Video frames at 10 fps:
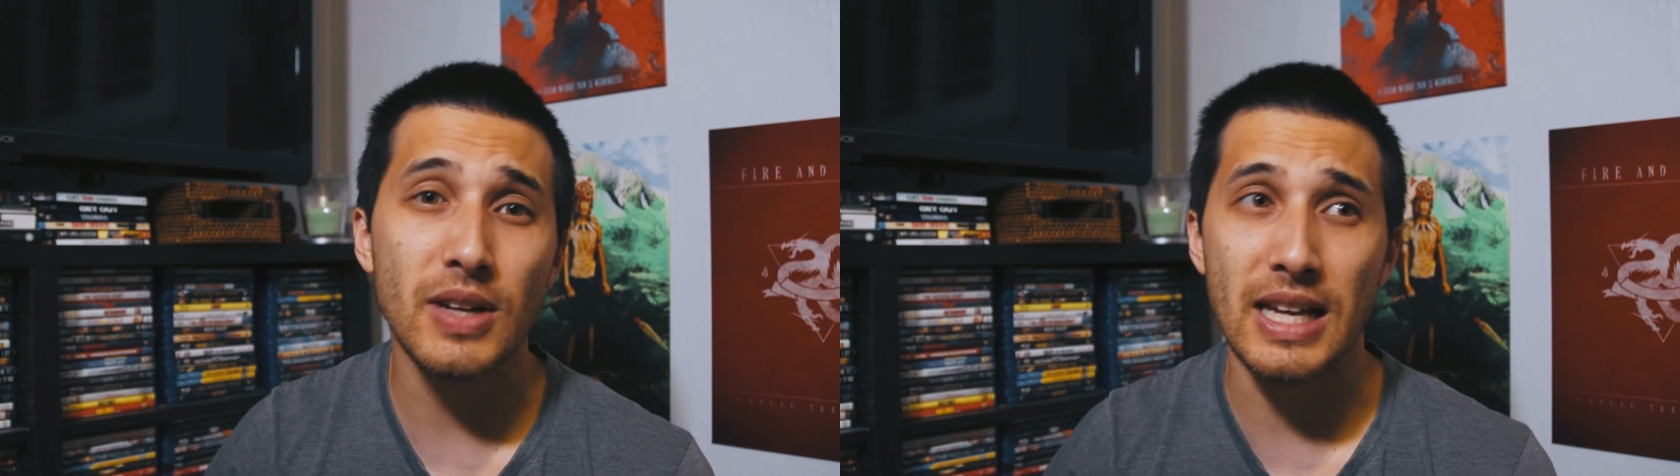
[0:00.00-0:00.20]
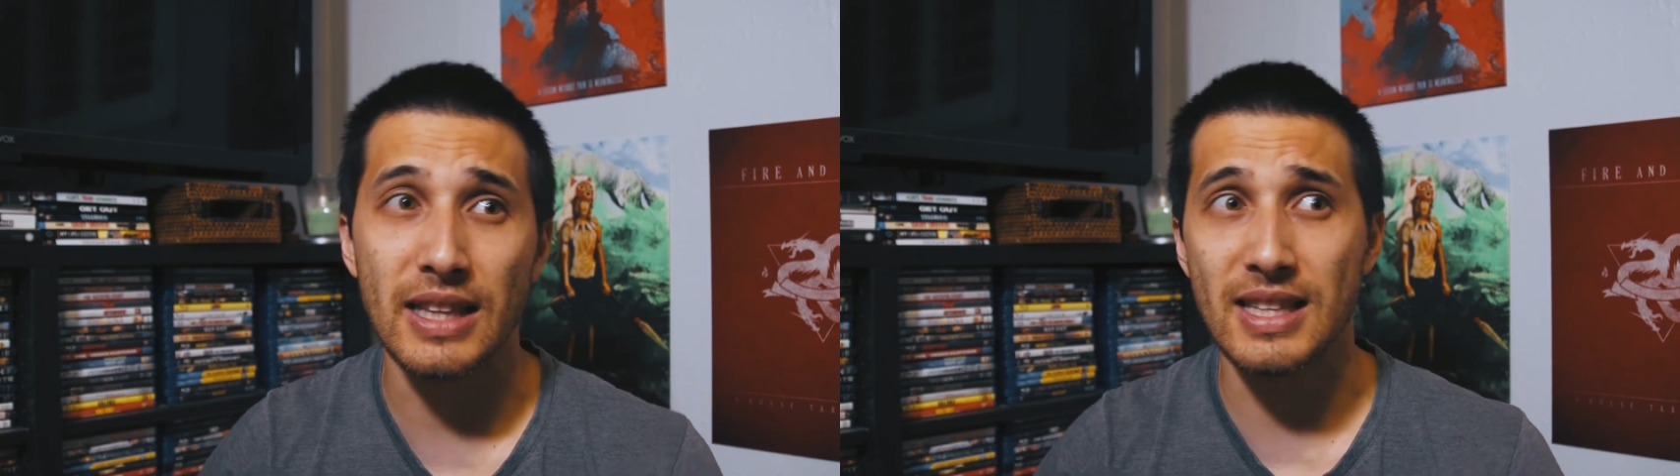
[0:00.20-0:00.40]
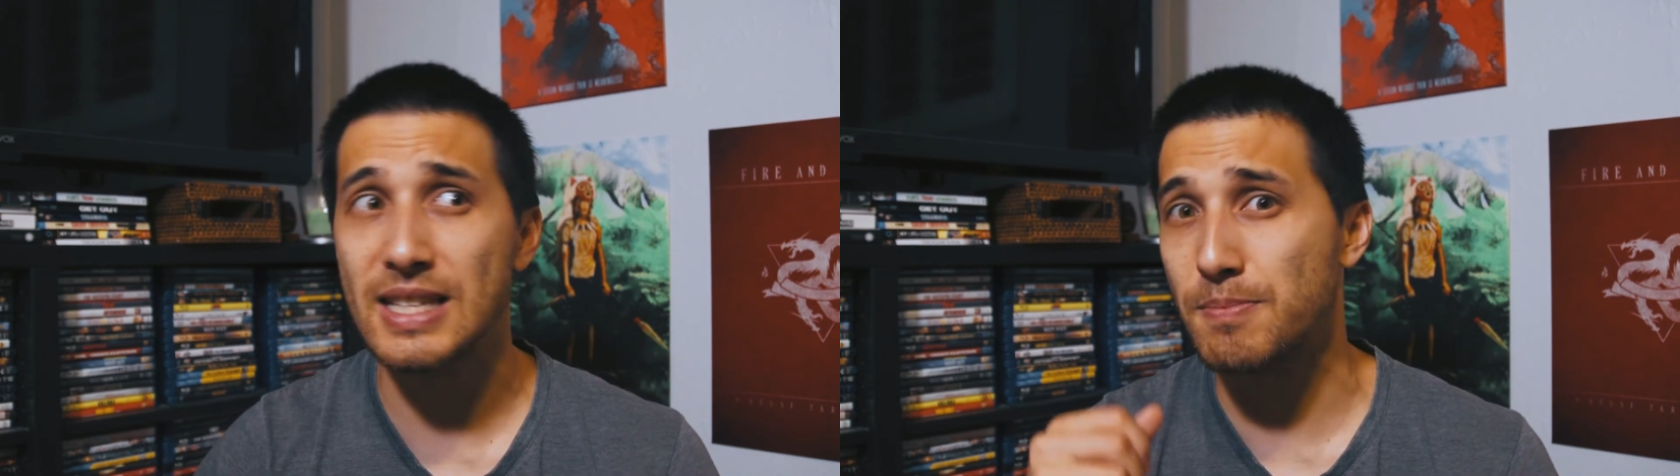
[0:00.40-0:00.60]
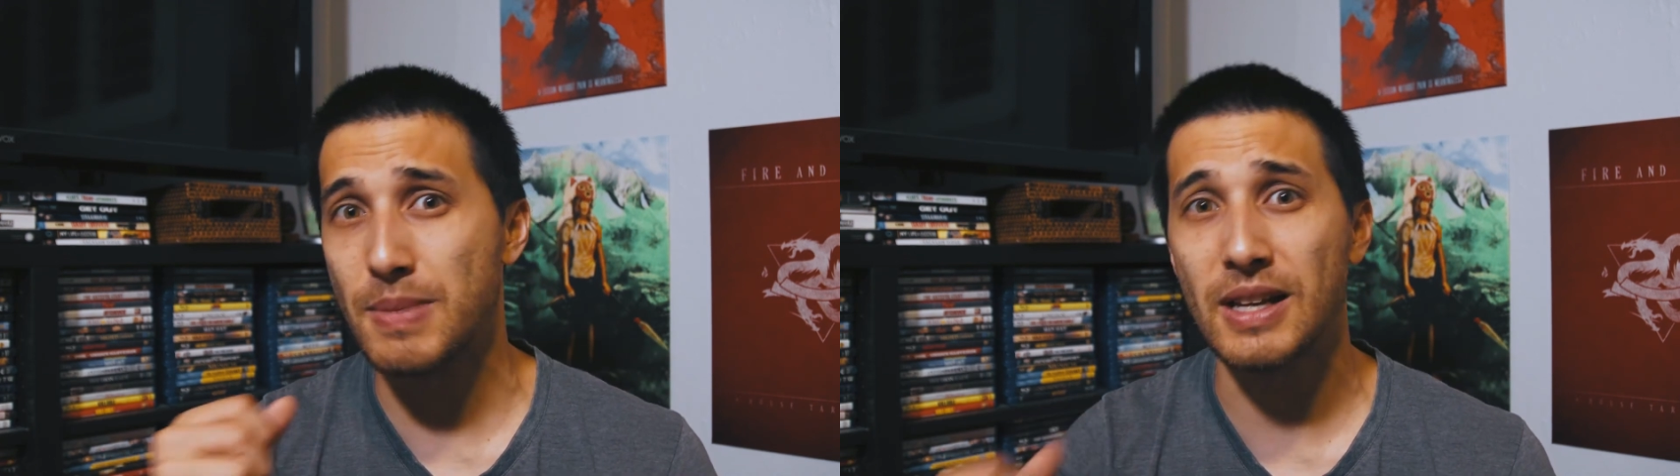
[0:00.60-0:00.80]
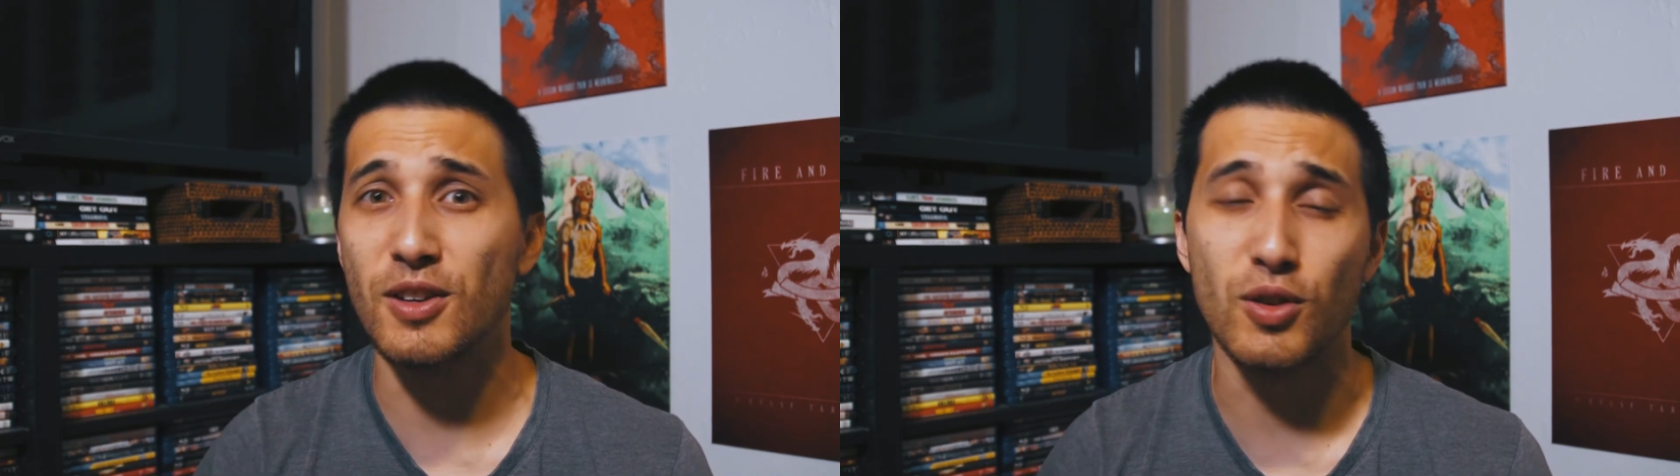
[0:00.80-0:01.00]
in this
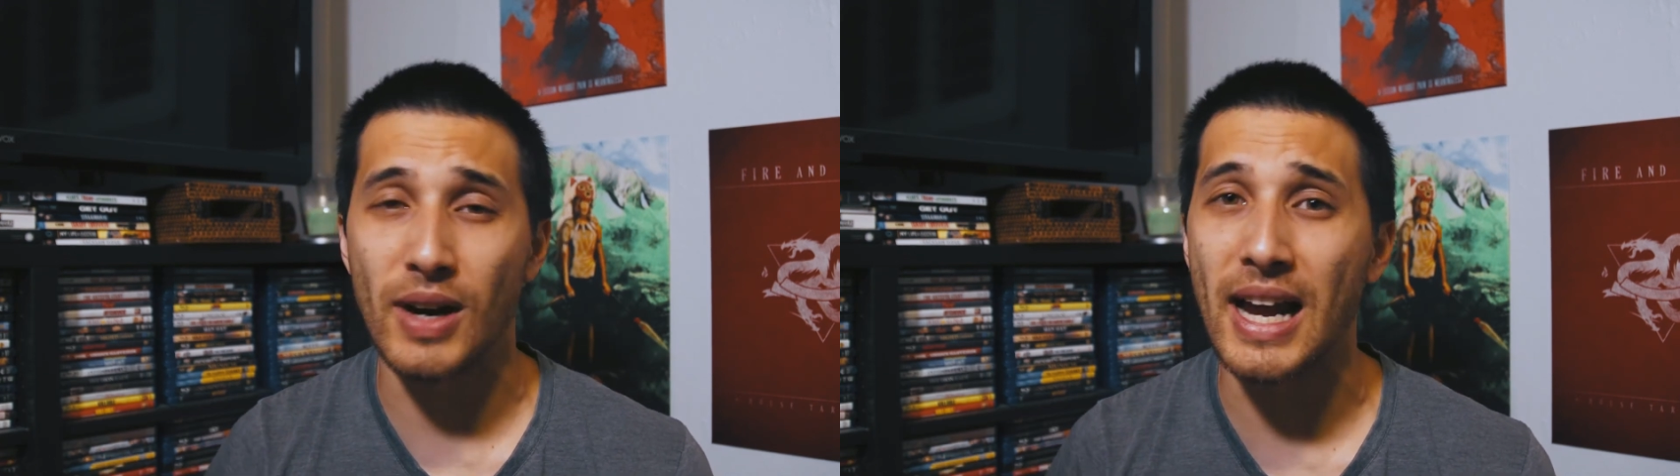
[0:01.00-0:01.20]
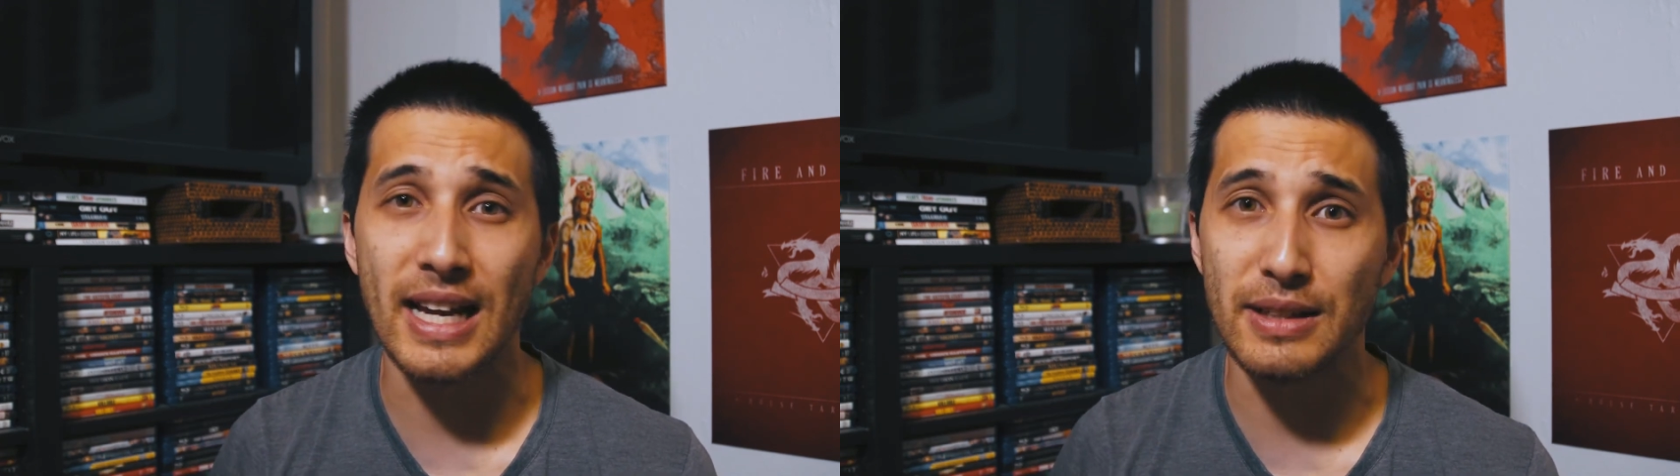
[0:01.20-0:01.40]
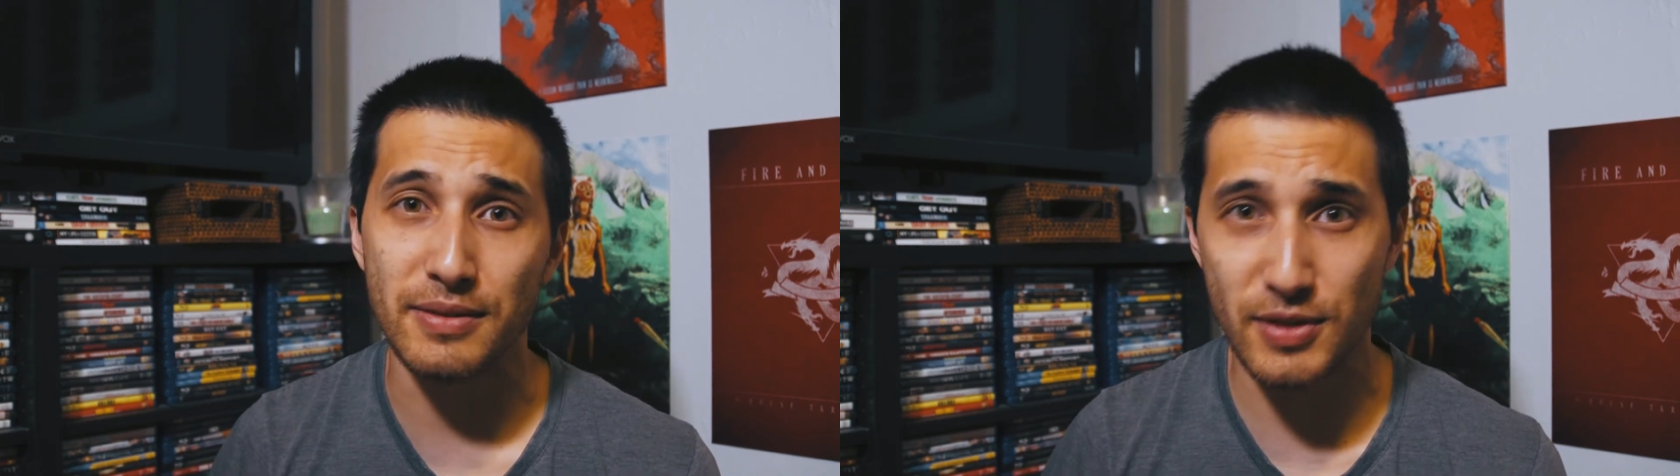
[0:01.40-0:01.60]
big grind of